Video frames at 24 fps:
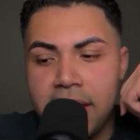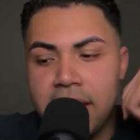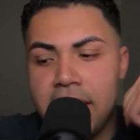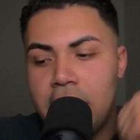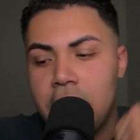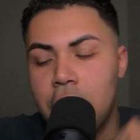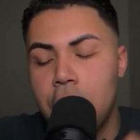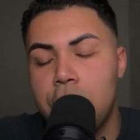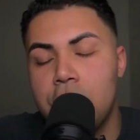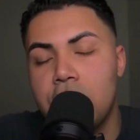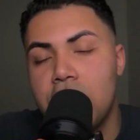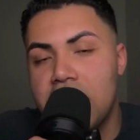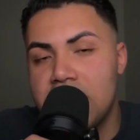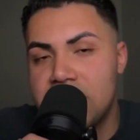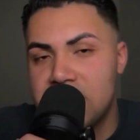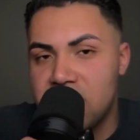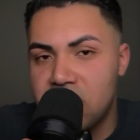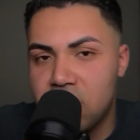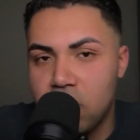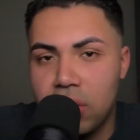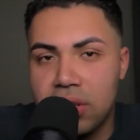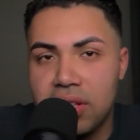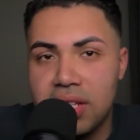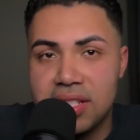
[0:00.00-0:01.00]
I hope you guys
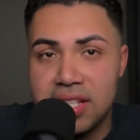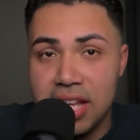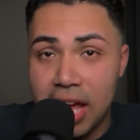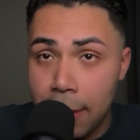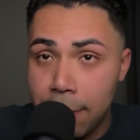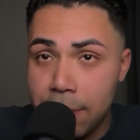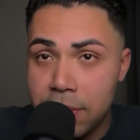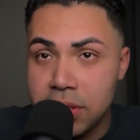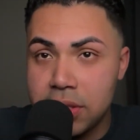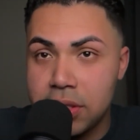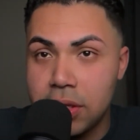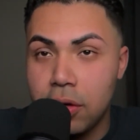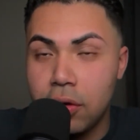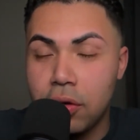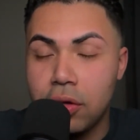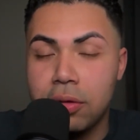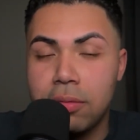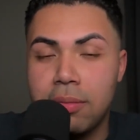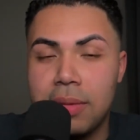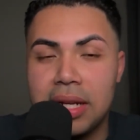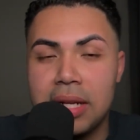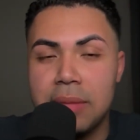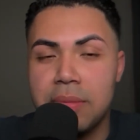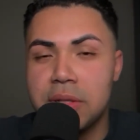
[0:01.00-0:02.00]
enjoyed this episode.
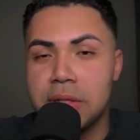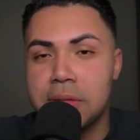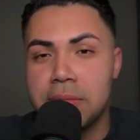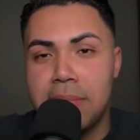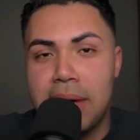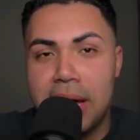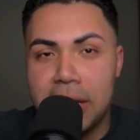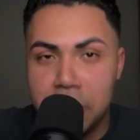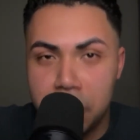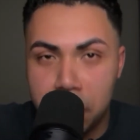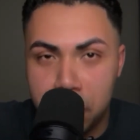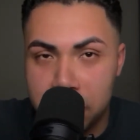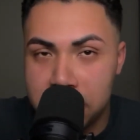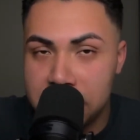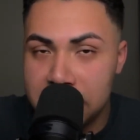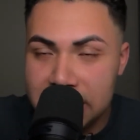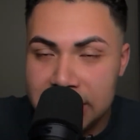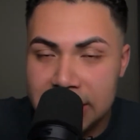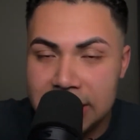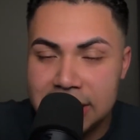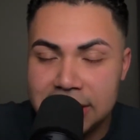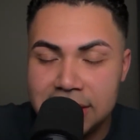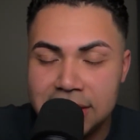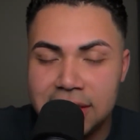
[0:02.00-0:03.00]
My name is Mario
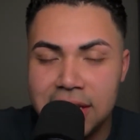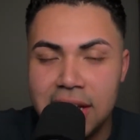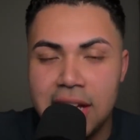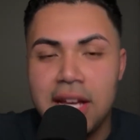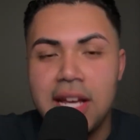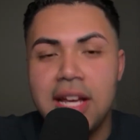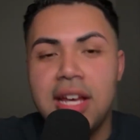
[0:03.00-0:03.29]
Rodriguez.